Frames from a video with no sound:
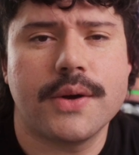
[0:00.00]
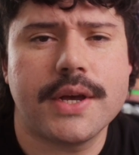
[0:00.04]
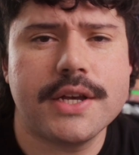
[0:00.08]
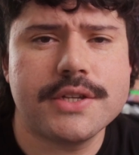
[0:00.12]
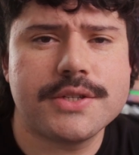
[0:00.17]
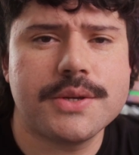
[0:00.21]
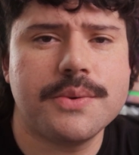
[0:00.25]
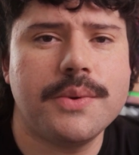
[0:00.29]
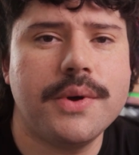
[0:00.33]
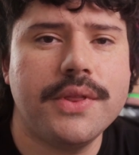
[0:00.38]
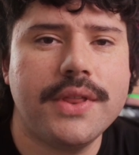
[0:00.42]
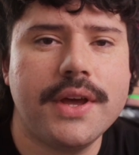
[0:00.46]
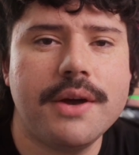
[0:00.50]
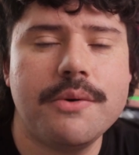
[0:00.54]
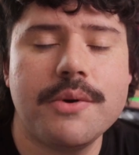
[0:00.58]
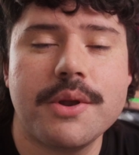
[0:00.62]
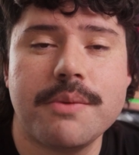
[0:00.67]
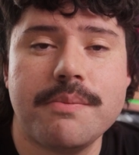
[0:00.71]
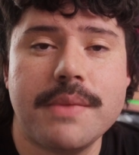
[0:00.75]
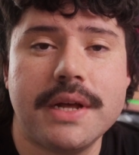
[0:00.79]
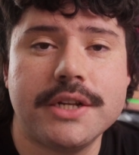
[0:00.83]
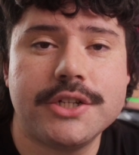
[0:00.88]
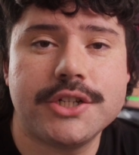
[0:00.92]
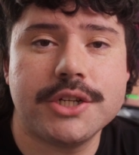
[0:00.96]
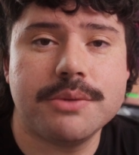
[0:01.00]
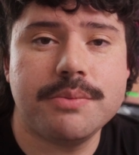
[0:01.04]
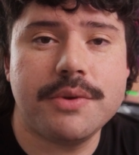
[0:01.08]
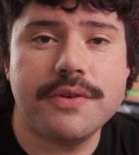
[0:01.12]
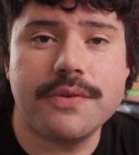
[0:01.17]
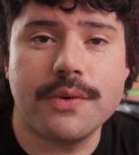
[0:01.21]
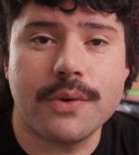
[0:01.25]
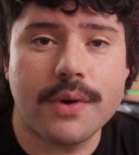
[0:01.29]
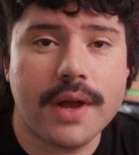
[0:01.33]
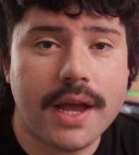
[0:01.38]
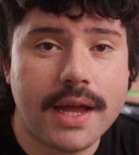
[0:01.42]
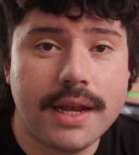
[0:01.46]
Okay, so one thing I wanna mention
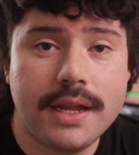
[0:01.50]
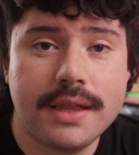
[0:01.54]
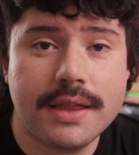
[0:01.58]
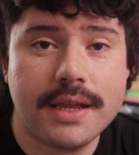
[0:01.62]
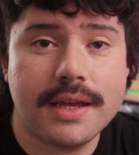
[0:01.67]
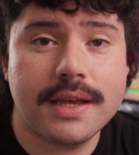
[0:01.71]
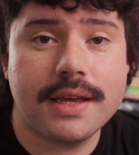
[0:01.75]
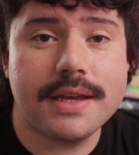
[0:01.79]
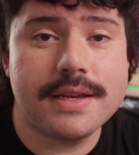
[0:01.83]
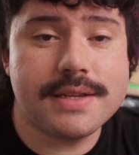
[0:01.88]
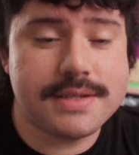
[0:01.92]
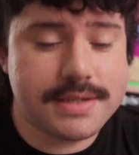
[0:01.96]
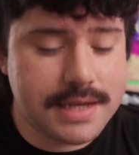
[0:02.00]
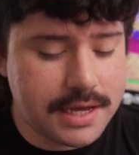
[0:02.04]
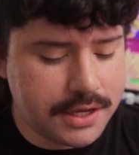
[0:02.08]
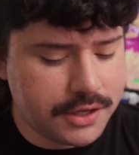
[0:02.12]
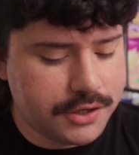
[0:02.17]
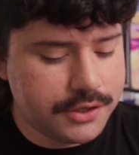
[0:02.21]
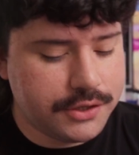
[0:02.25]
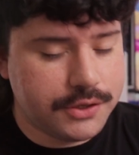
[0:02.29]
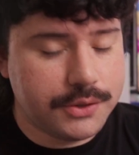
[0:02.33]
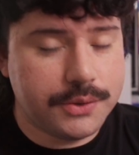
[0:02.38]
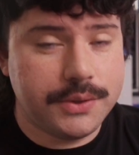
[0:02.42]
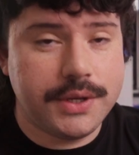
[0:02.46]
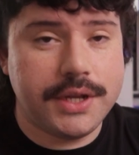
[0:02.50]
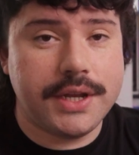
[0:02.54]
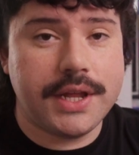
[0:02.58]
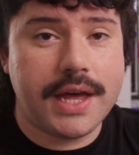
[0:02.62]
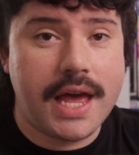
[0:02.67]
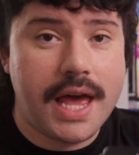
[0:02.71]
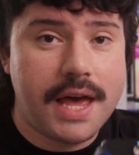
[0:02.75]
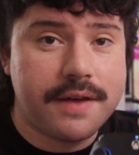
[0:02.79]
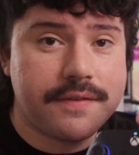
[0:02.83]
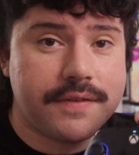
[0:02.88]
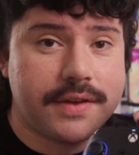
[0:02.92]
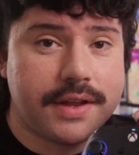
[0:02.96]
before anything is that you do need to
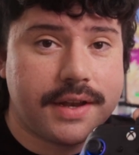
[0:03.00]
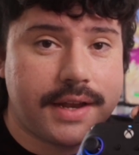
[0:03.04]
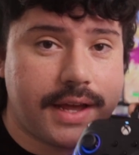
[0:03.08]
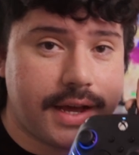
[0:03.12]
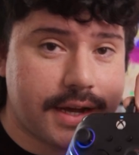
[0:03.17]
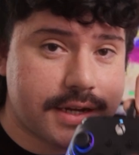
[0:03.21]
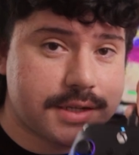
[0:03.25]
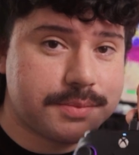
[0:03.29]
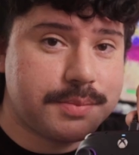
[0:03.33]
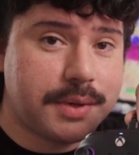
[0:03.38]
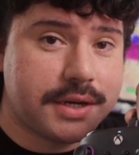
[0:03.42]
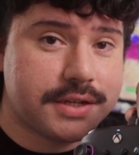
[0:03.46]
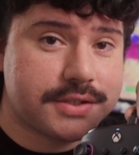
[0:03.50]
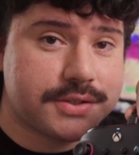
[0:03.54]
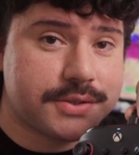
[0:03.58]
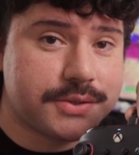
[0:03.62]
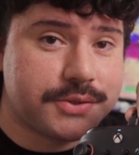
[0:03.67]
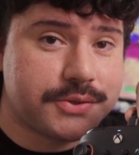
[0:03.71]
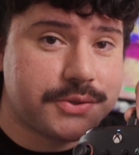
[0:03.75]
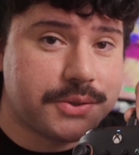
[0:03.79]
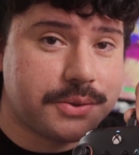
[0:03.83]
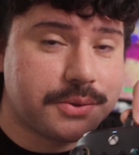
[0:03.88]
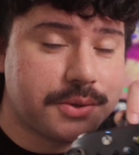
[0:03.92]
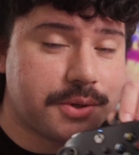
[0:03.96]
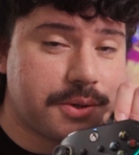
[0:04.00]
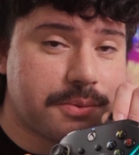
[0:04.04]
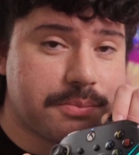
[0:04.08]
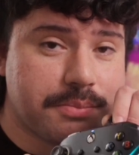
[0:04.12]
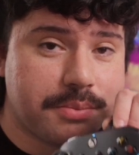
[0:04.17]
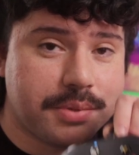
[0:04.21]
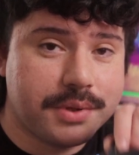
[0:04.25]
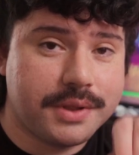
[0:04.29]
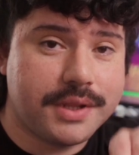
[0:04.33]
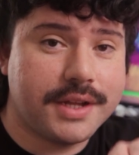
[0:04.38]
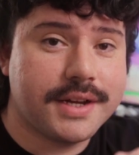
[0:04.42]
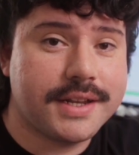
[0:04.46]
have an Xbox controller
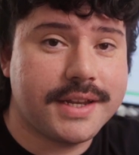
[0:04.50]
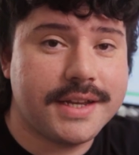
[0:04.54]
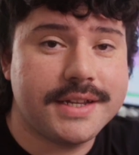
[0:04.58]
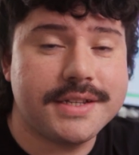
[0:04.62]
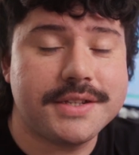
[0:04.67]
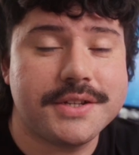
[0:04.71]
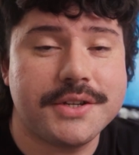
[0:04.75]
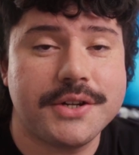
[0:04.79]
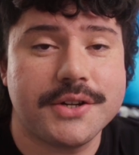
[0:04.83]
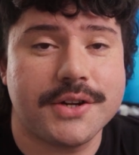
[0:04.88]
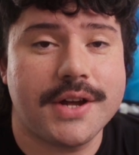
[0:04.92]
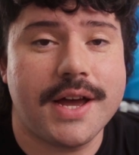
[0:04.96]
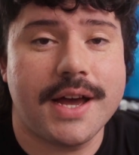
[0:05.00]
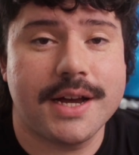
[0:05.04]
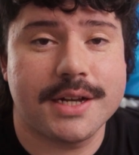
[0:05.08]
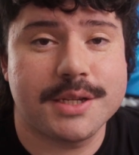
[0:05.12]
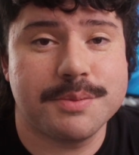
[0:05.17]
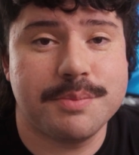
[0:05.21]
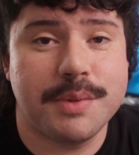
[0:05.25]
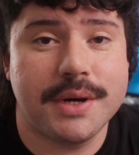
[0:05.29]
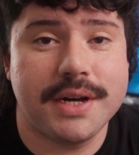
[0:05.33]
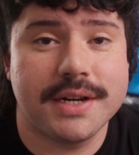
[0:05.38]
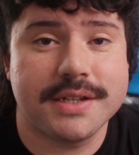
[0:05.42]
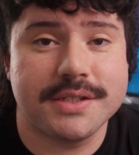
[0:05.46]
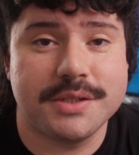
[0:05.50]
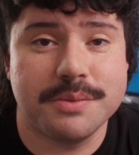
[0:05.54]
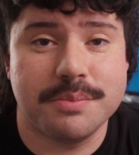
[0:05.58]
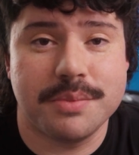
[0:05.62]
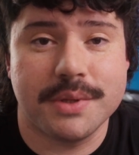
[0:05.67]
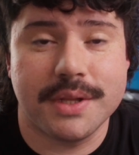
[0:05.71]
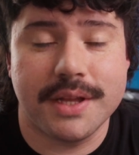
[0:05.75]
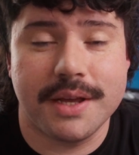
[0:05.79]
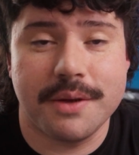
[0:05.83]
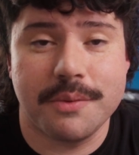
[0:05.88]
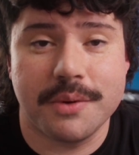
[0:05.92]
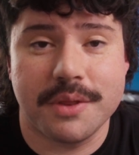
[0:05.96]
plugged into your Xbox to
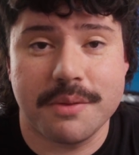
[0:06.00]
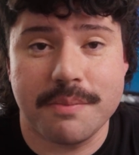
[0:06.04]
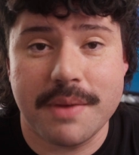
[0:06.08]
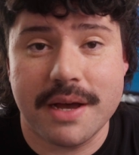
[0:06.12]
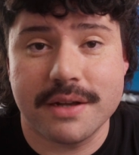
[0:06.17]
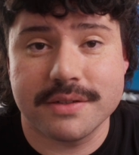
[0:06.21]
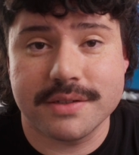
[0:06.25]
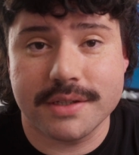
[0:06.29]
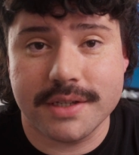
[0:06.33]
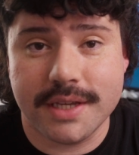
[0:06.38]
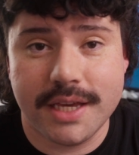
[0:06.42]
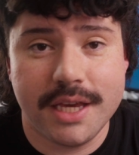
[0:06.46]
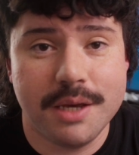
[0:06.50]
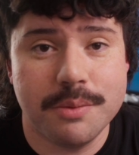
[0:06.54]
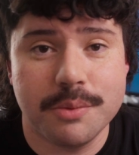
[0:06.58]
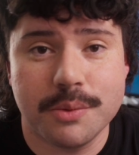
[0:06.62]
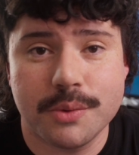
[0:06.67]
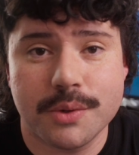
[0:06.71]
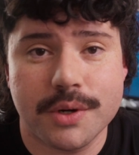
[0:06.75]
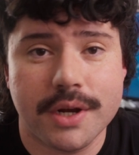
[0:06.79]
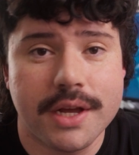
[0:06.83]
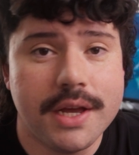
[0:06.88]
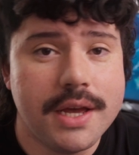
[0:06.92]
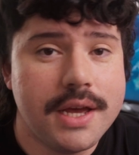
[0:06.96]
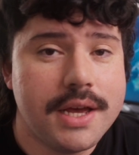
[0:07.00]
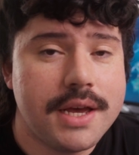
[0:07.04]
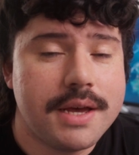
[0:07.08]
play with the mouse and keyboard,